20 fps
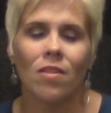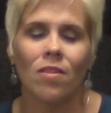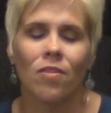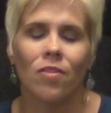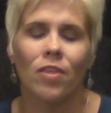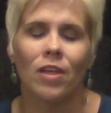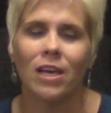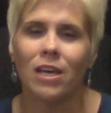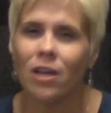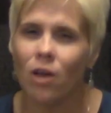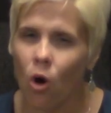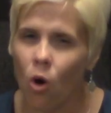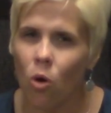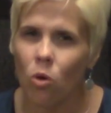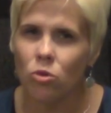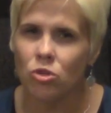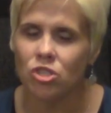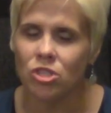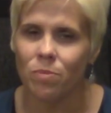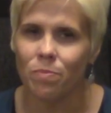The
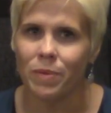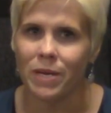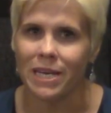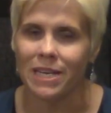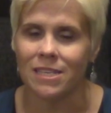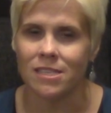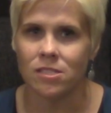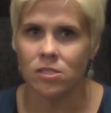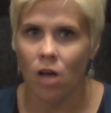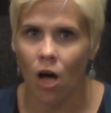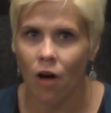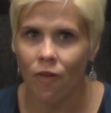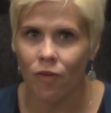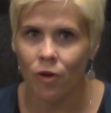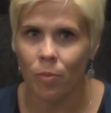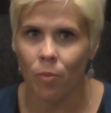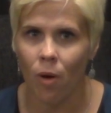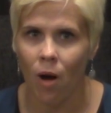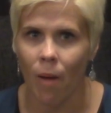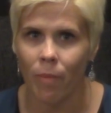goal should be to solve her
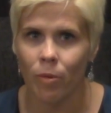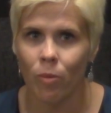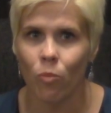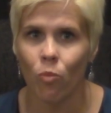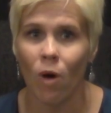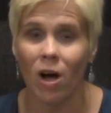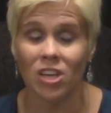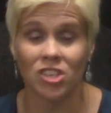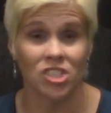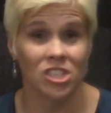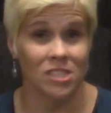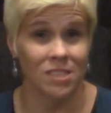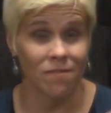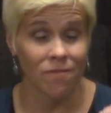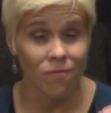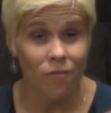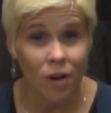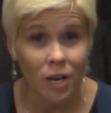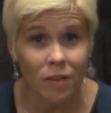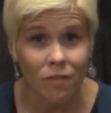problem while she's in
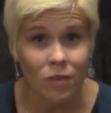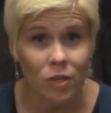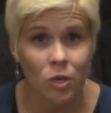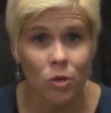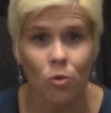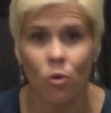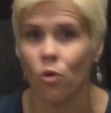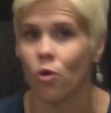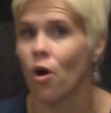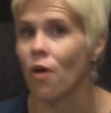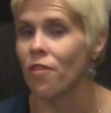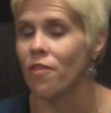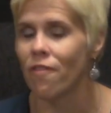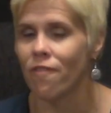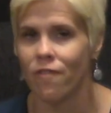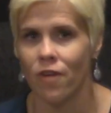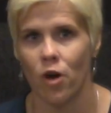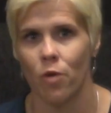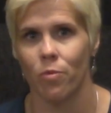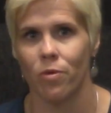front of you or on the
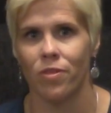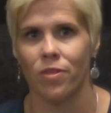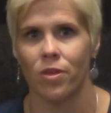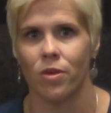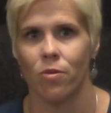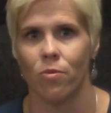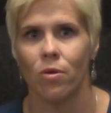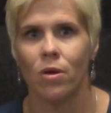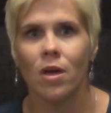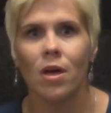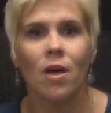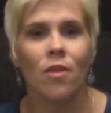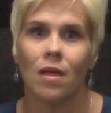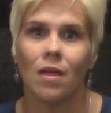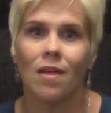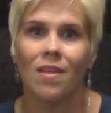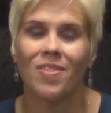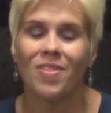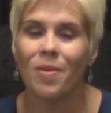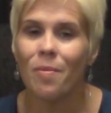phone with you.
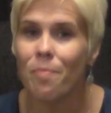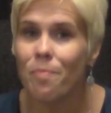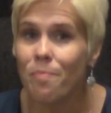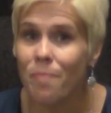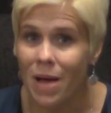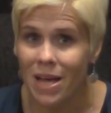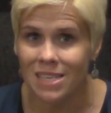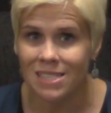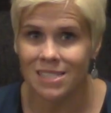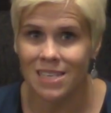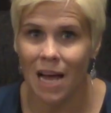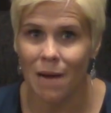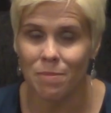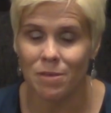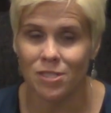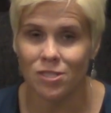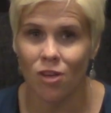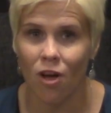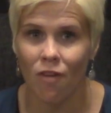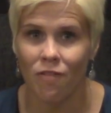The best time to
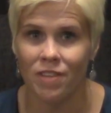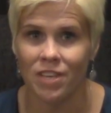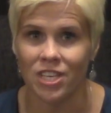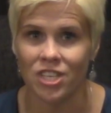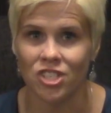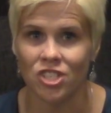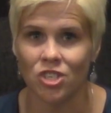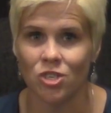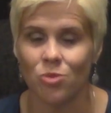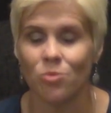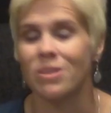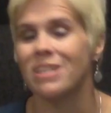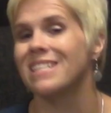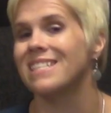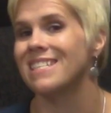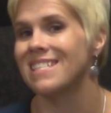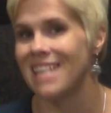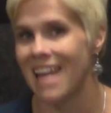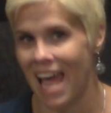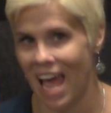solve the issue is
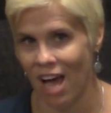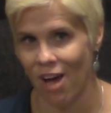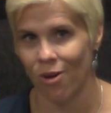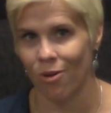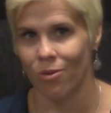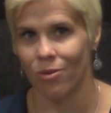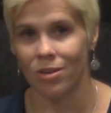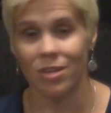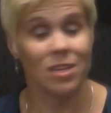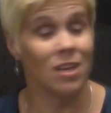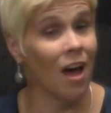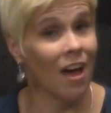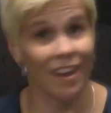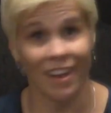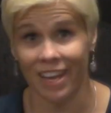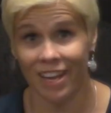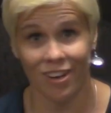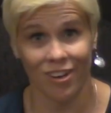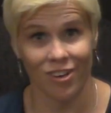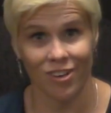now, not
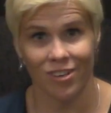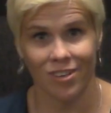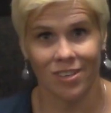later.